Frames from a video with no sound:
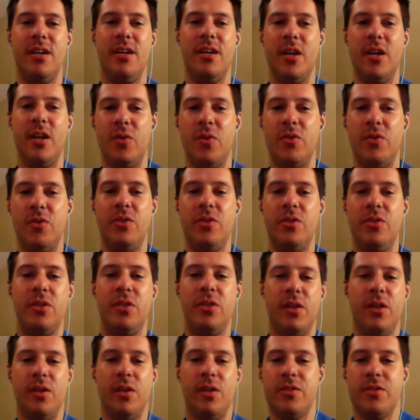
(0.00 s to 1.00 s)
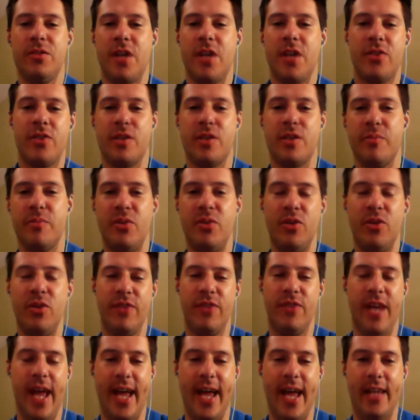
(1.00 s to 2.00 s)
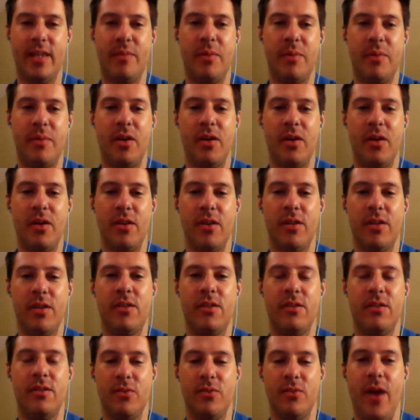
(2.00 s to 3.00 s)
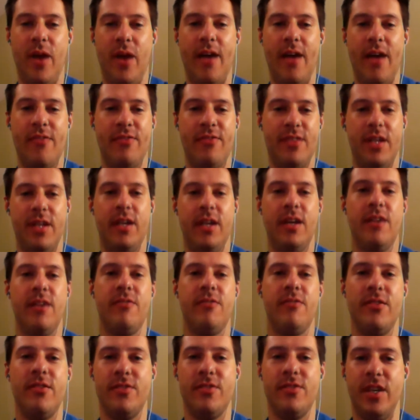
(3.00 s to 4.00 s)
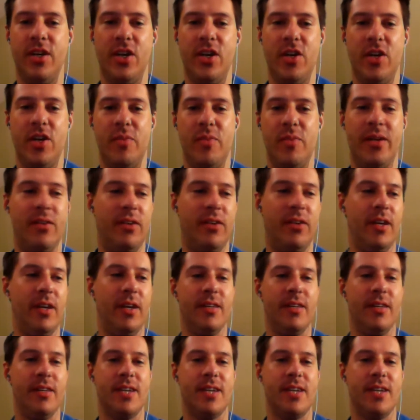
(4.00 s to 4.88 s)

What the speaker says: the little salsa move and hand the ball to the ref, then you get a 15-yard penalty. That's